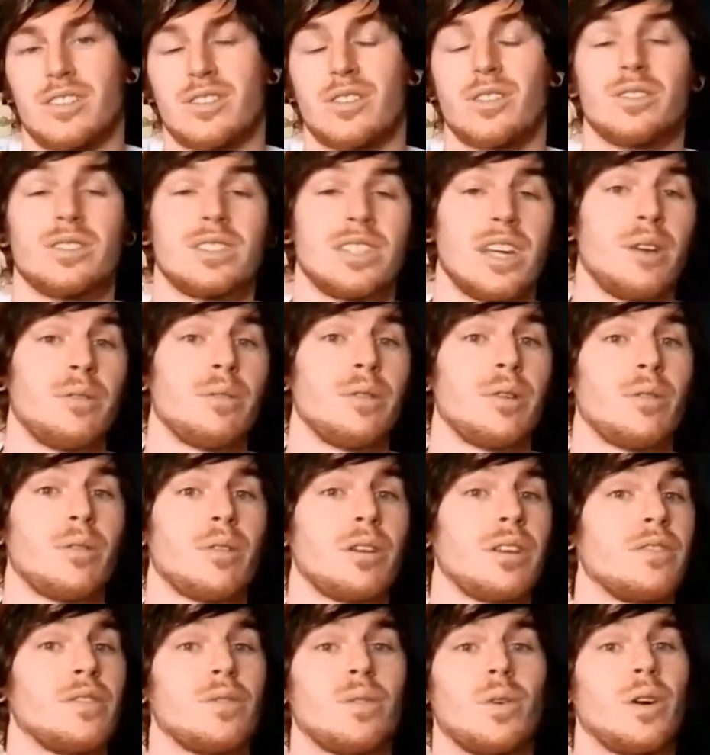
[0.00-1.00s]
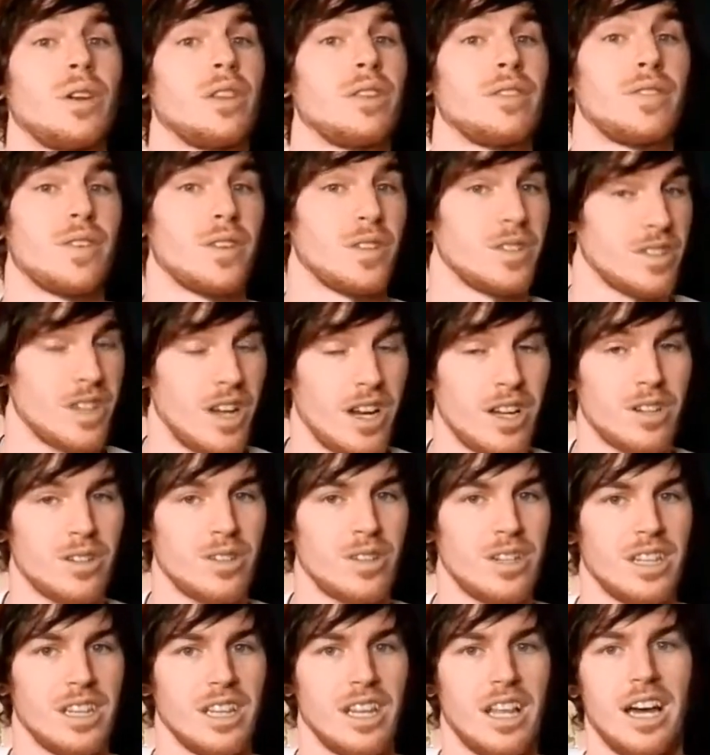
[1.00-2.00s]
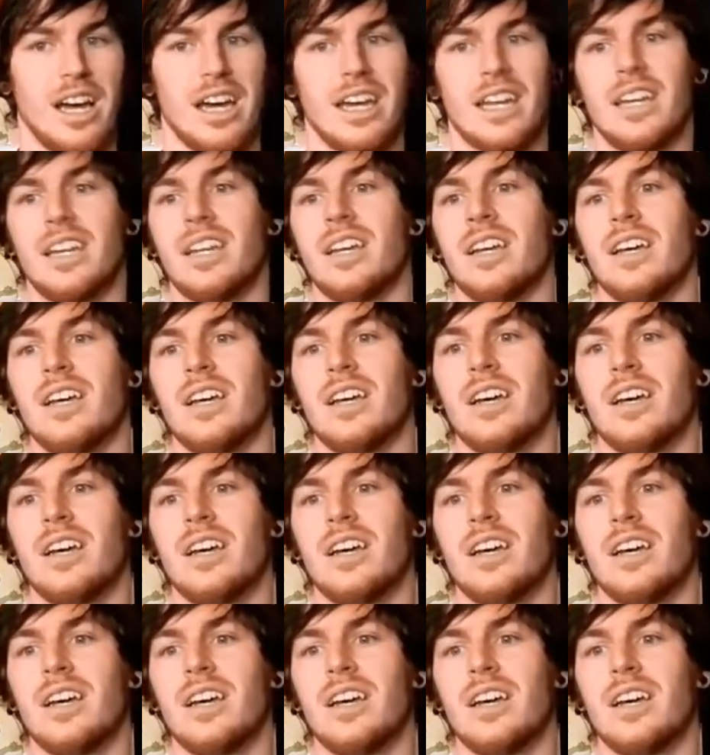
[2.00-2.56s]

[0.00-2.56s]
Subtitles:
Turns out we weren't even one of the first 100 in line.